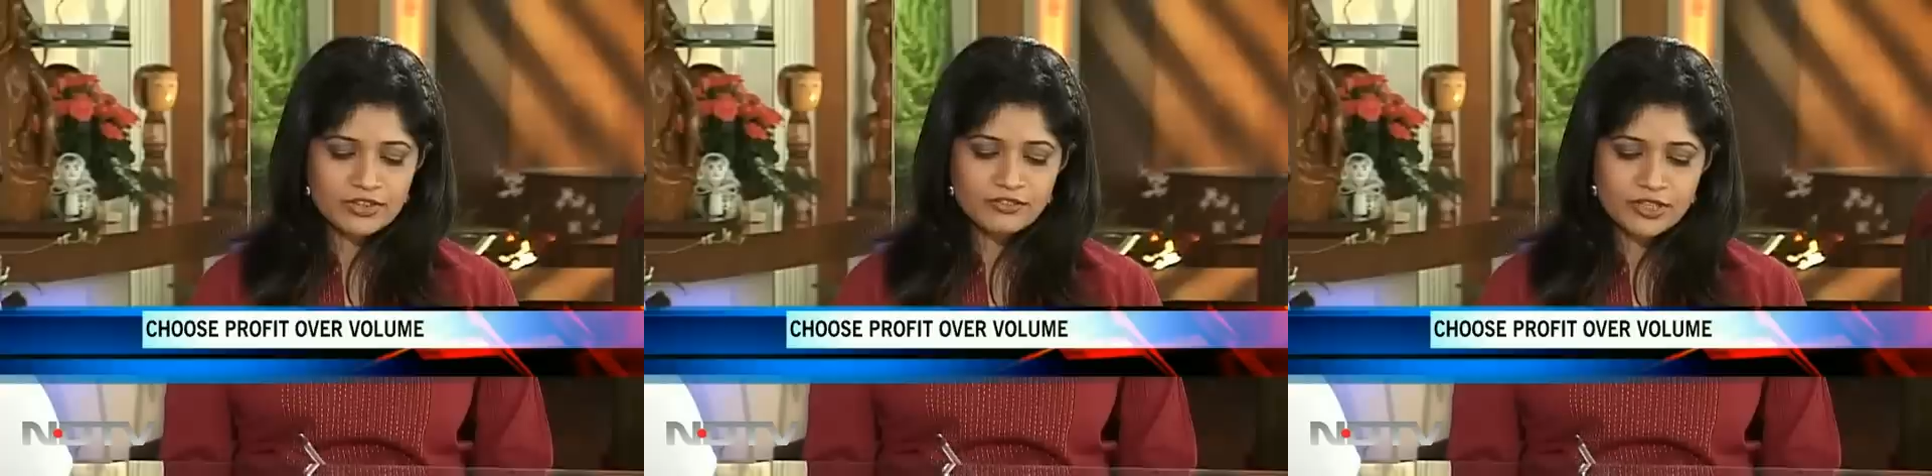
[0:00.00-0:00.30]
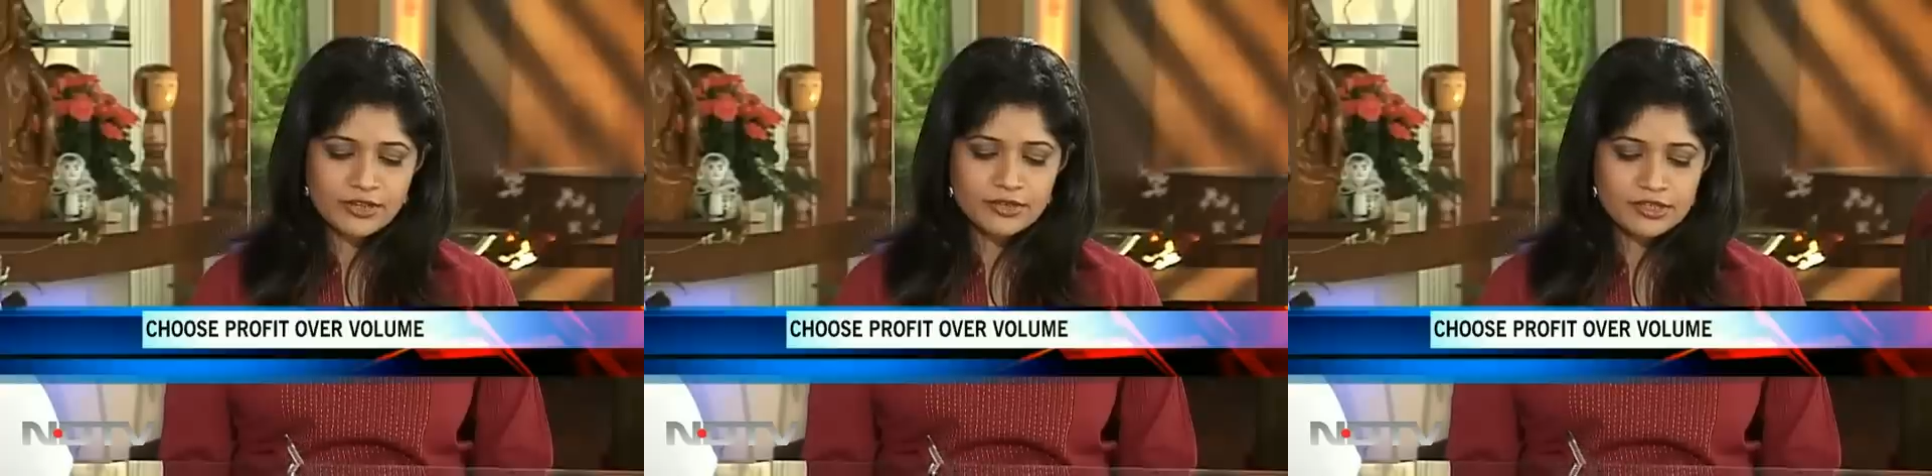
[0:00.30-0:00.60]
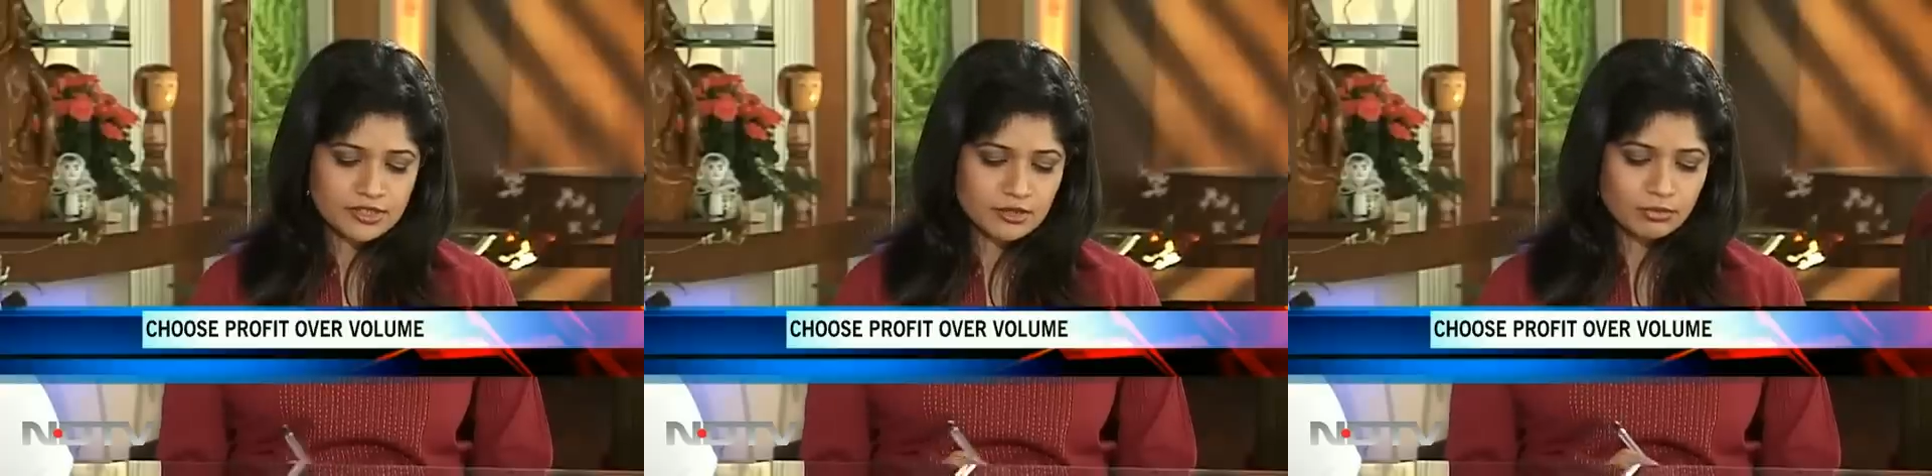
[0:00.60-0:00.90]
If there
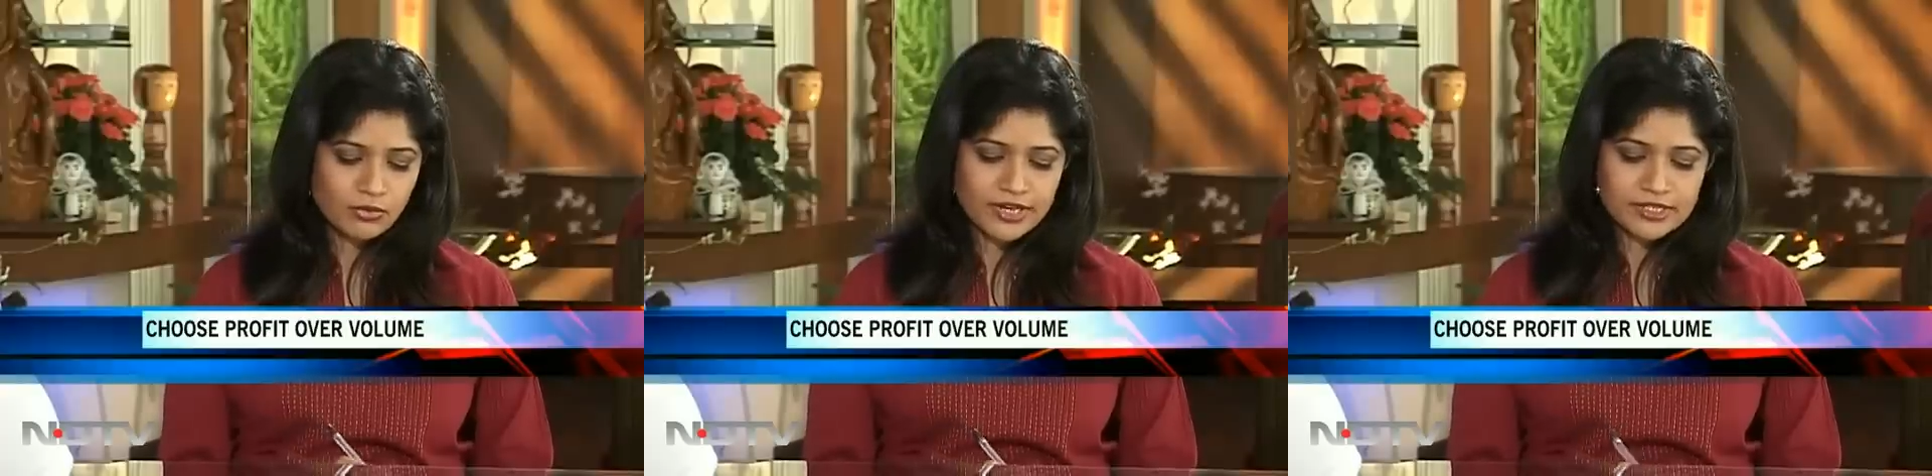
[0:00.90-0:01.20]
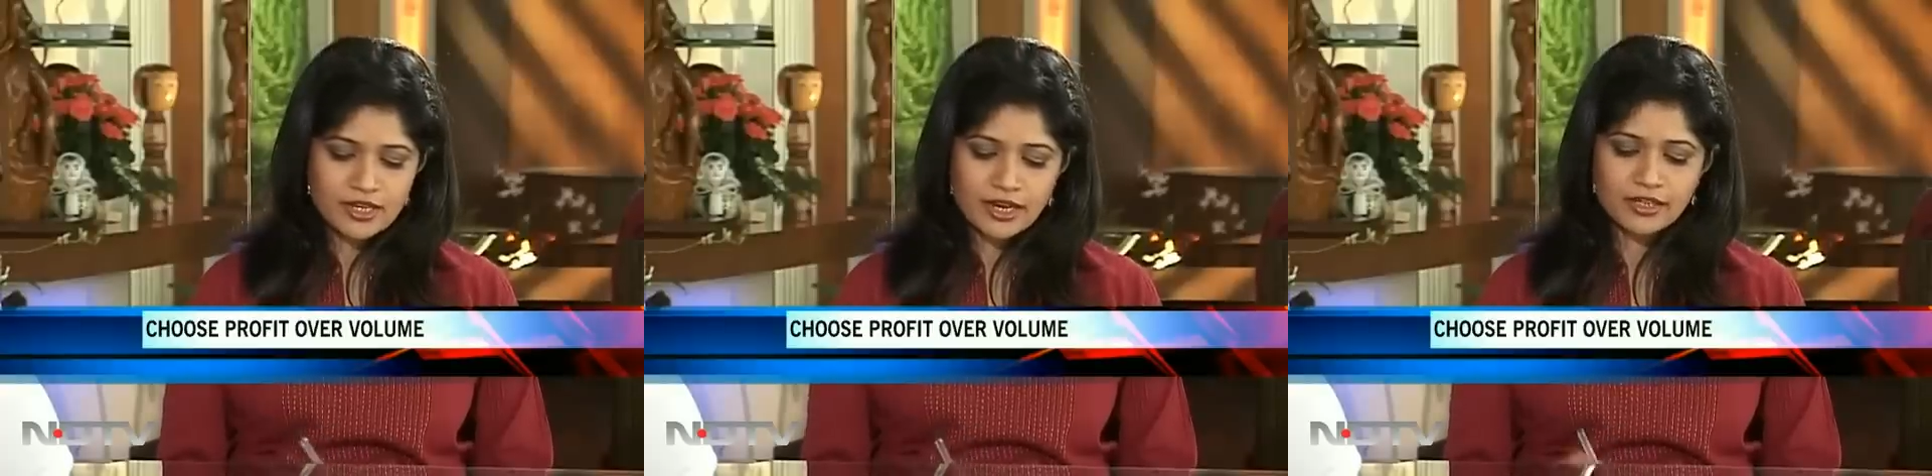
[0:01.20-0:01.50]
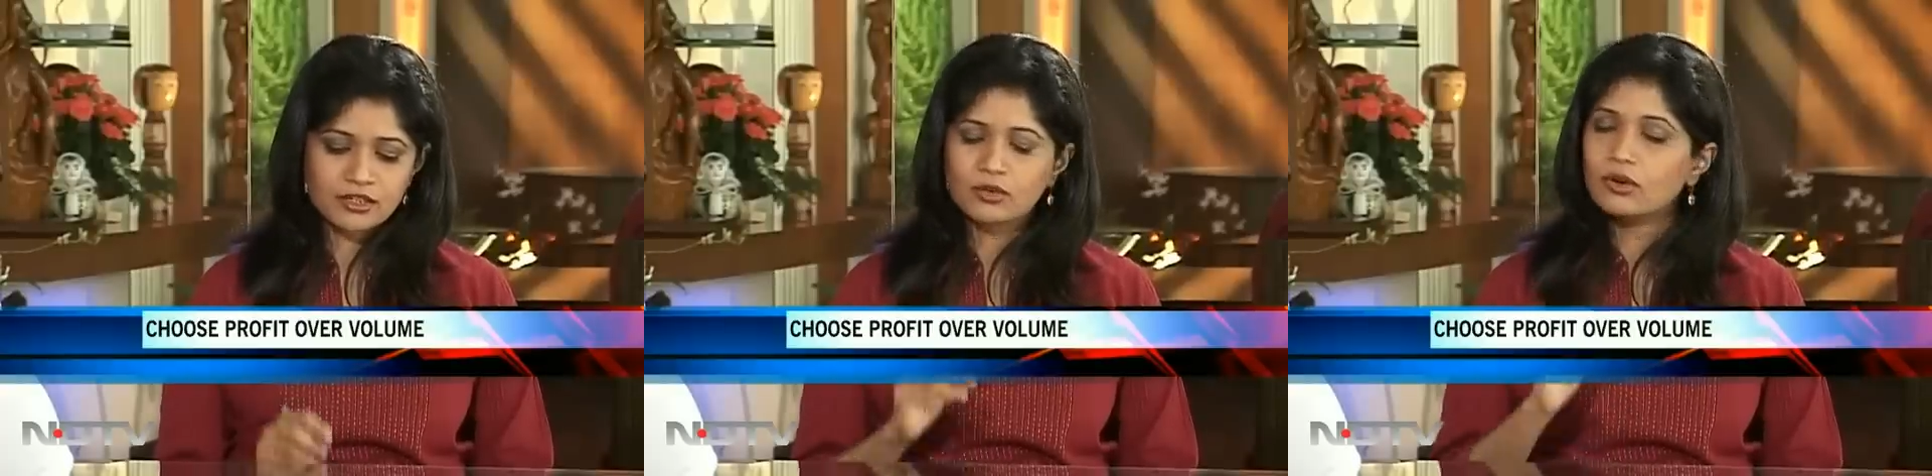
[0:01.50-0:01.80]
is a price hike,